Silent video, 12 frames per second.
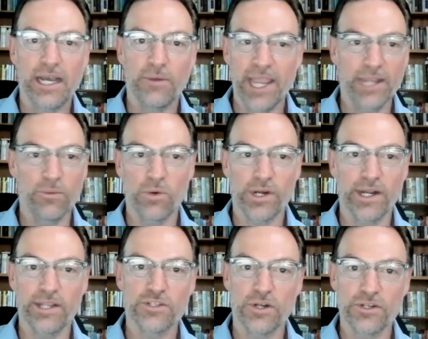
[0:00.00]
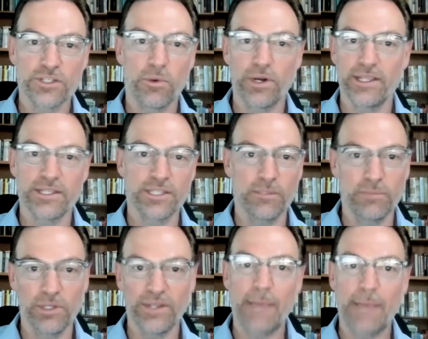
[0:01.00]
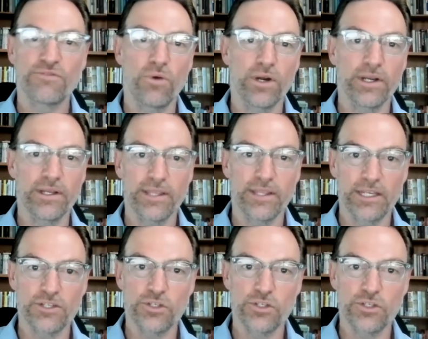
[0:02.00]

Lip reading: hey, we're going to start supporting this and build apps for it and things,